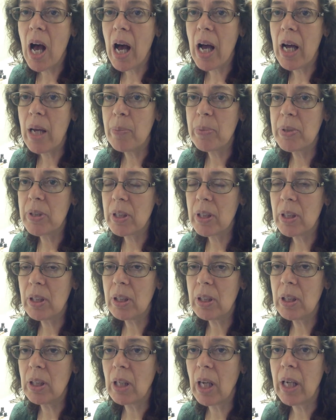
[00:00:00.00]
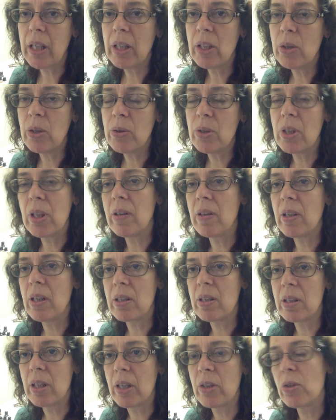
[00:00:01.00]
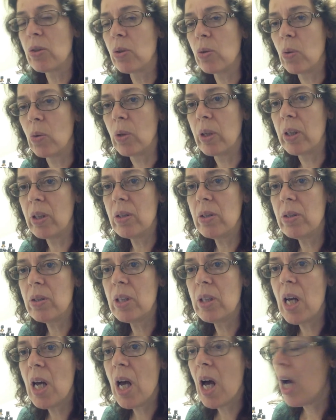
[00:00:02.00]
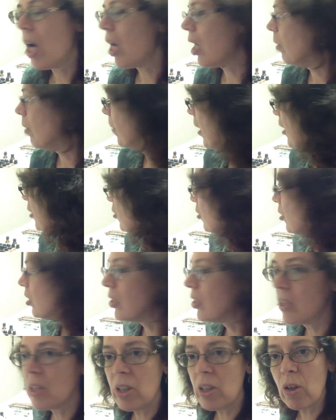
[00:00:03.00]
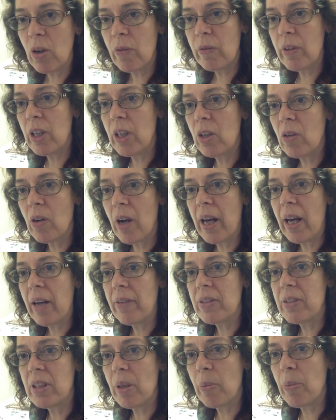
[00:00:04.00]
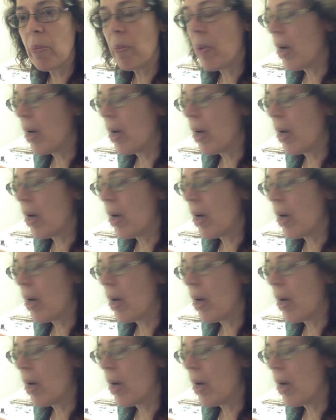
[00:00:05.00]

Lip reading: I particularly like using the essential oils. As you can see over here, I have some of